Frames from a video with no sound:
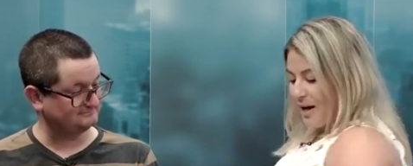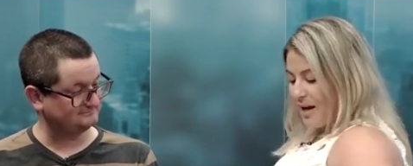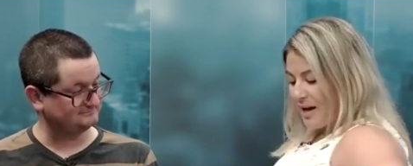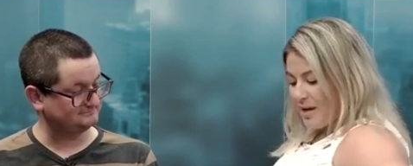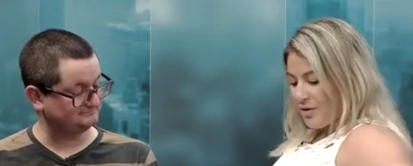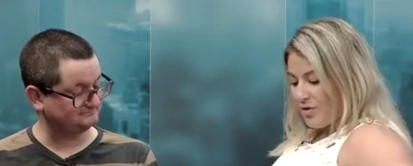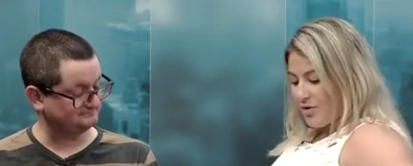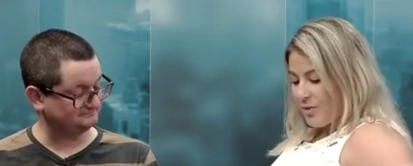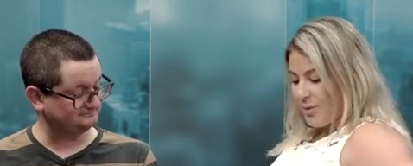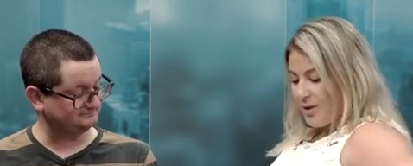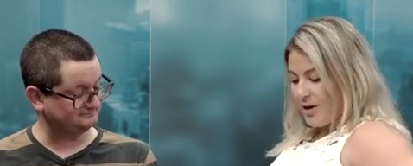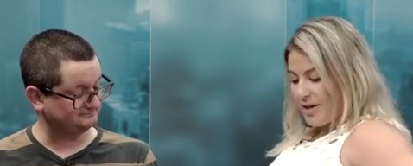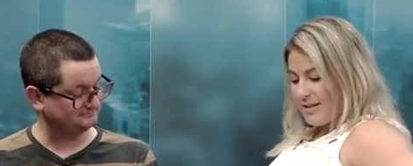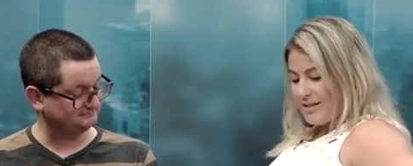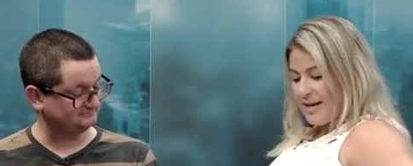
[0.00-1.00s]
Speaker 1: I also
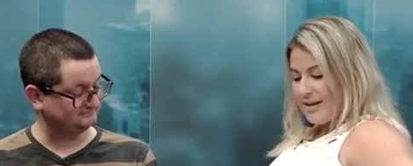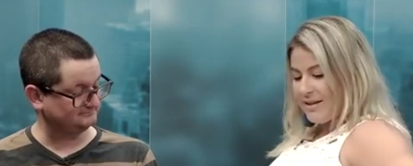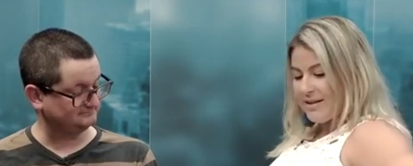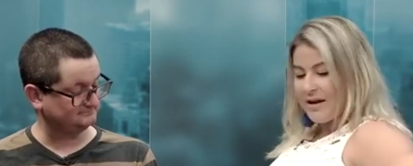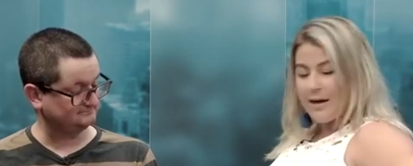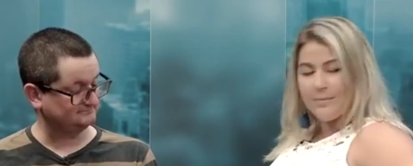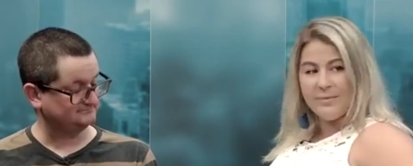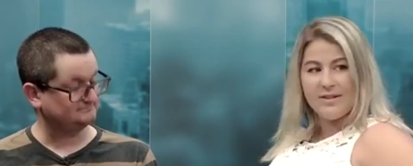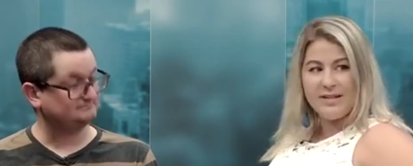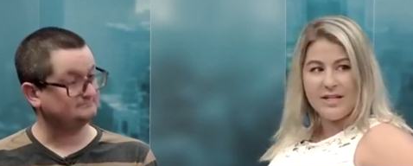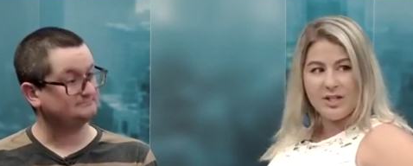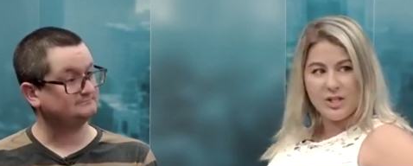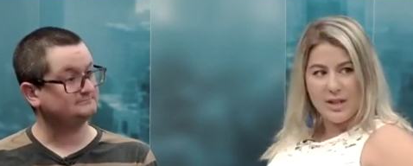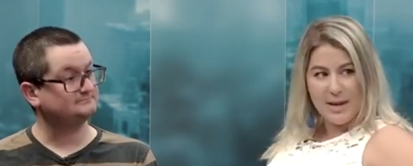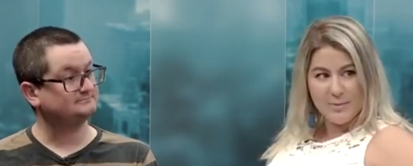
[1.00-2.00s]
wear a Dexcom
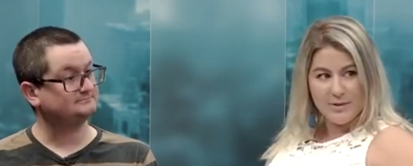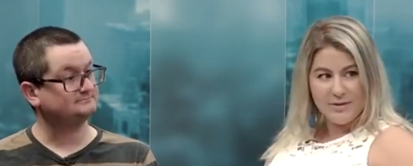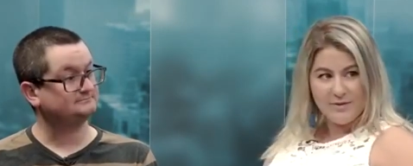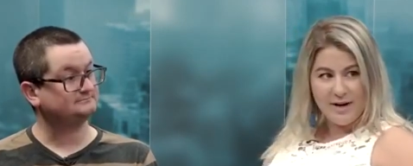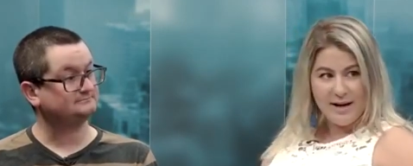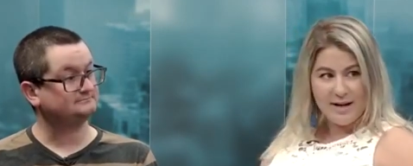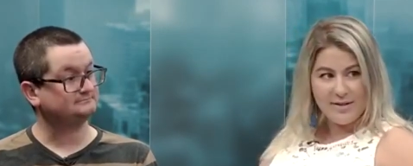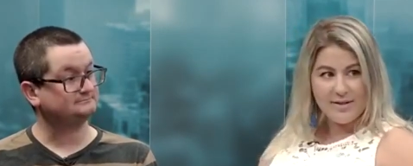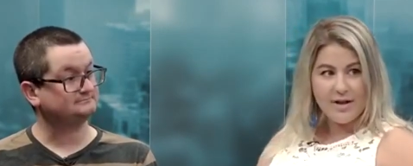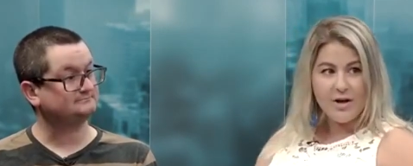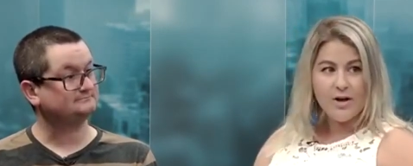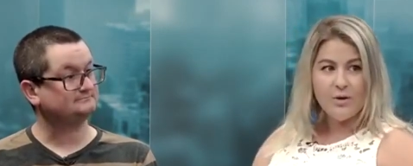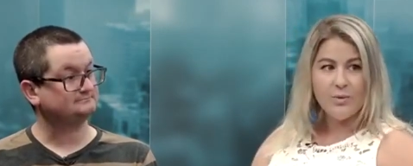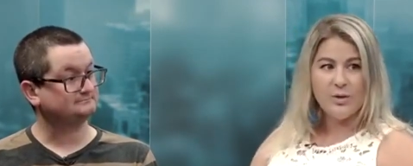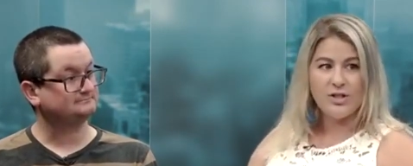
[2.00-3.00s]
CGM device,
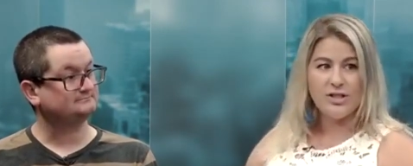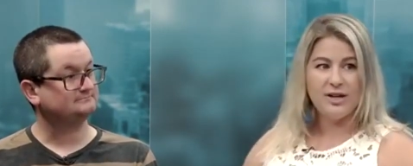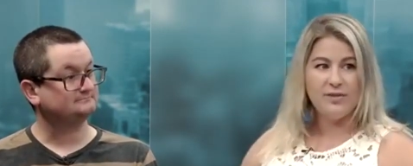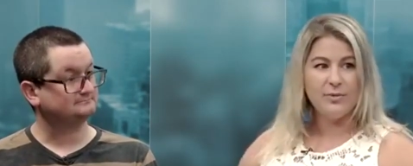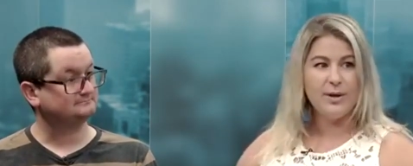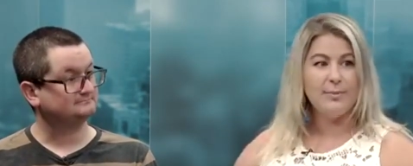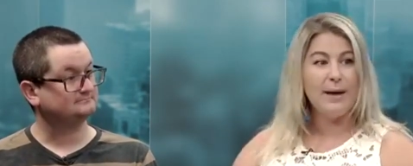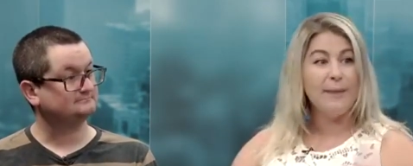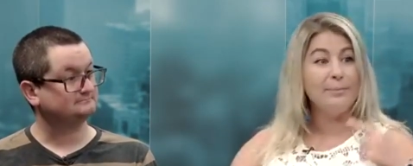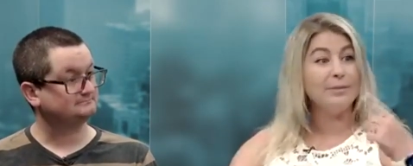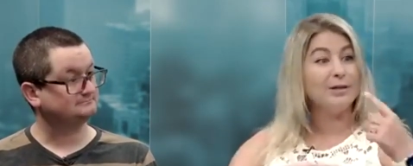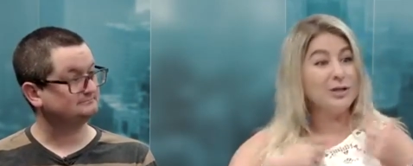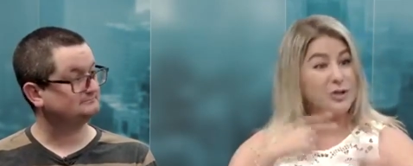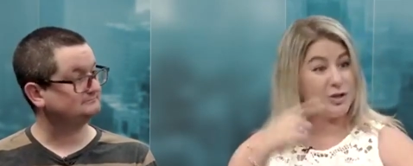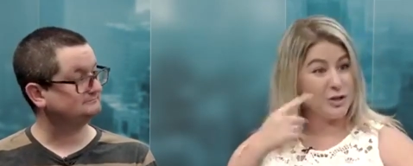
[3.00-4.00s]
okay. which gives me my
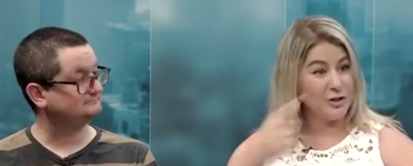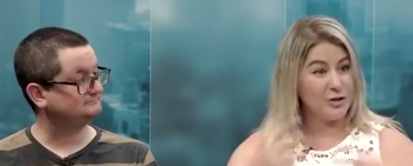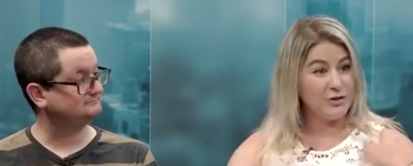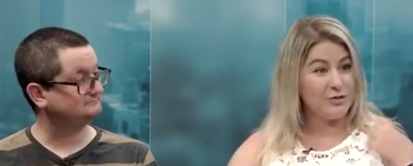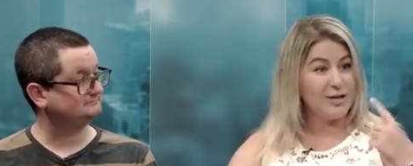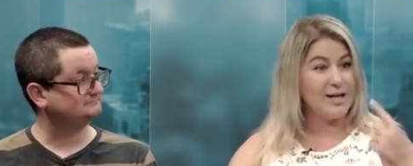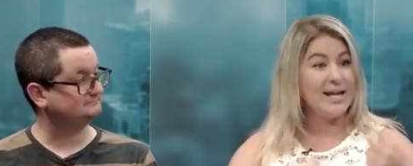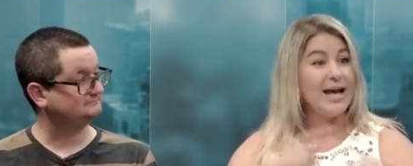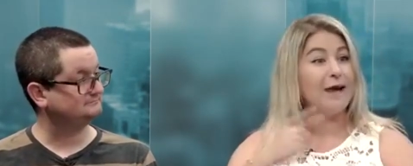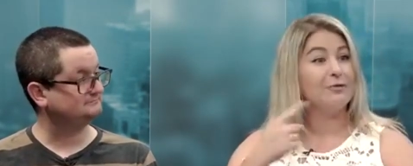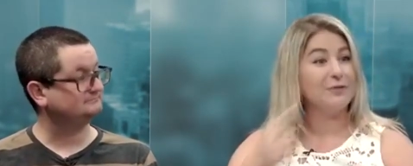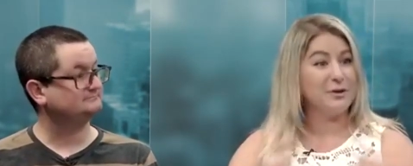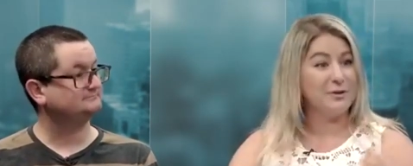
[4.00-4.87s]
blood sugar reading every